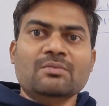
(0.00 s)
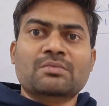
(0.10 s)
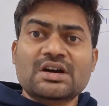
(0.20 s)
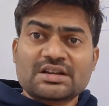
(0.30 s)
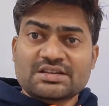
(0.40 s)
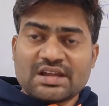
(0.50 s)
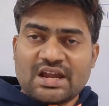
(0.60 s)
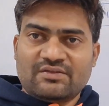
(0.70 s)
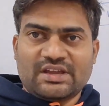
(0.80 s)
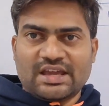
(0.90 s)
merge
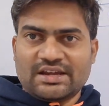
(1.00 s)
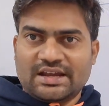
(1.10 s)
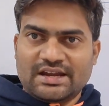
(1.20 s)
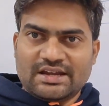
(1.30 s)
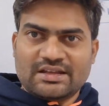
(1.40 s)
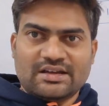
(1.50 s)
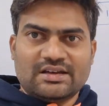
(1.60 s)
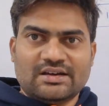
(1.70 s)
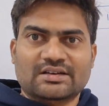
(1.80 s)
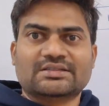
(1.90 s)
and we can get
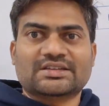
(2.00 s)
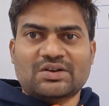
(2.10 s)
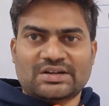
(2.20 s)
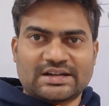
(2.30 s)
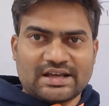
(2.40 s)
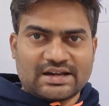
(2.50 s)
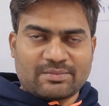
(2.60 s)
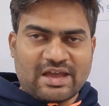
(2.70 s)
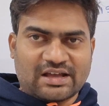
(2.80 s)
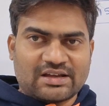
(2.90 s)
the sorted array
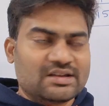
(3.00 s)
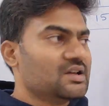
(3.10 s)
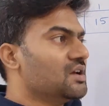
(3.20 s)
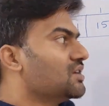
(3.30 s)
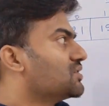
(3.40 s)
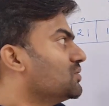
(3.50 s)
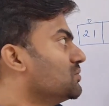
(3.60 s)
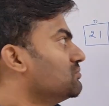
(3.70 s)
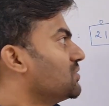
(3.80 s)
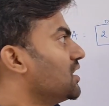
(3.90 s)
back.
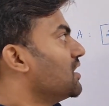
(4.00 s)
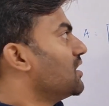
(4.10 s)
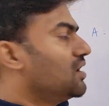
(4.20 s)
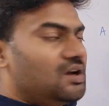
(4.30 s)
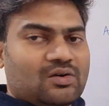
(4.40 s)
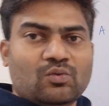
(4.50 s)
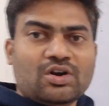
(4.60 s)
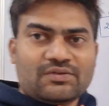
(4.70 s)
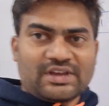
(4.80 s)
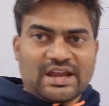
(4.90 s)
So
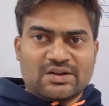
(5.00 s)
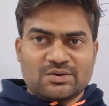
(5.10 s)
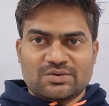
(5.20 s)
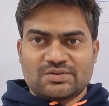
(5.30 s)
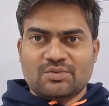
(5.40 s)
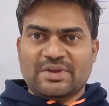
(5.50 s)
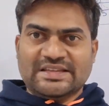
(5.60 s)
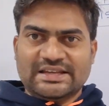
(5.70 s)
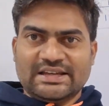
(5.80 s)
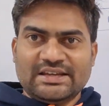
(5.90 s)
what we can do, so
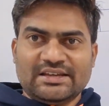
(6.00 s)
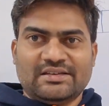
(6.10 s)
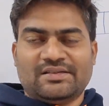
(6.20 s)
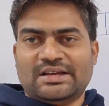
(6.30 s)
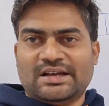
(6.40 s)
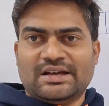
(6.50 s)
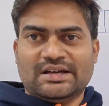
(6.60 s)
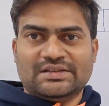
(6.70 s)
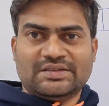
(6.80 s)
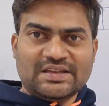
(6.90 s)
basically
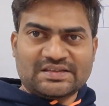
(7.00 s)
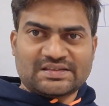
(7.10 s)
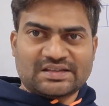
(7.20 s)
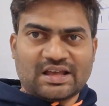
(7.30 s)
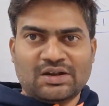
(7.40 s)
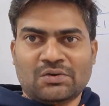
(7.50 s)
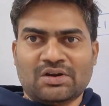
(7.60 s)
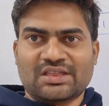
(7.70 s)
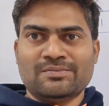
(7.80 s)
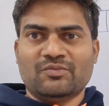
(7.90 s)
this
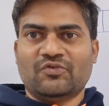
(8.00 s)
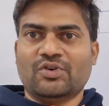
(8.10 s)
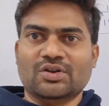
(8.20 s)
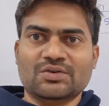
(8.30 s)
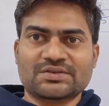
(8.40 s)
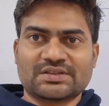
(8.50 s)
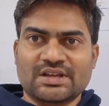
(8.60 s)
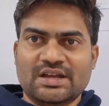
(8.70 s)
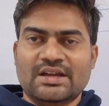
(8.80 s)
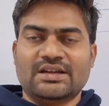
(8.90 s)
algorithm follows
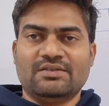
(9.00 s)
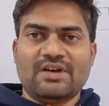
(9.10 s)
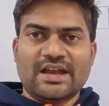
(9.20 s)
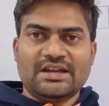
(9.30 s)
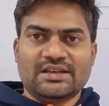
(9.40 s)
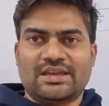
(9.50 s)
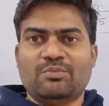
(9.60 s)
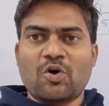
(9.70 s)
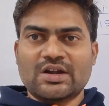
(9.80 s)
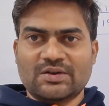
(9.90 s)
divide,
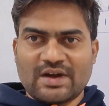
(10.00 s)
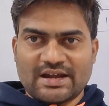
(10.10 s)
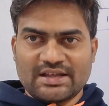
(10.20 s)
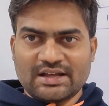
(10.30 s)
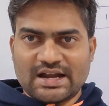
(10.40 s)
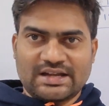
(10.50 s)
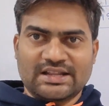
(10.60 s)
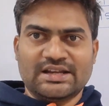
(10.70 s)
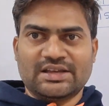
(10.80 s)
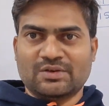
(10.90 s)
keep on dividing
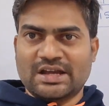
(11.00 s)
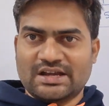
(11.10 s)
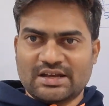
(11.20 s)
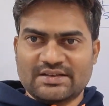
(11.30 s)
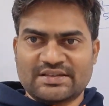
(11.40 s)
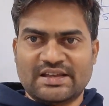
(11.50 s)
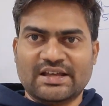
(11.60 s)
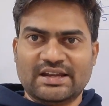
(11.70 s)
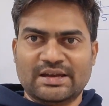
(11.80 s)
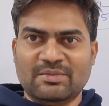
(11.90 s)
until you get a
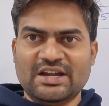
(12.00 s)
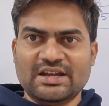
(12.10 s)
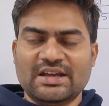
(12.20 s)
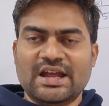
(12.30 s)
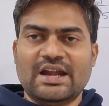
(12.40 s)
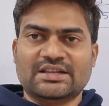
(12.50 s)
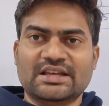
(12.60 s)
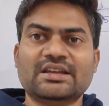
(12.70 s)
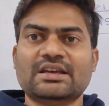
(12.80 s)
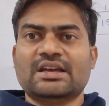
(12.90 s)
single element, and
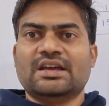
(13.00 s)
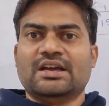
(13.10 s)
then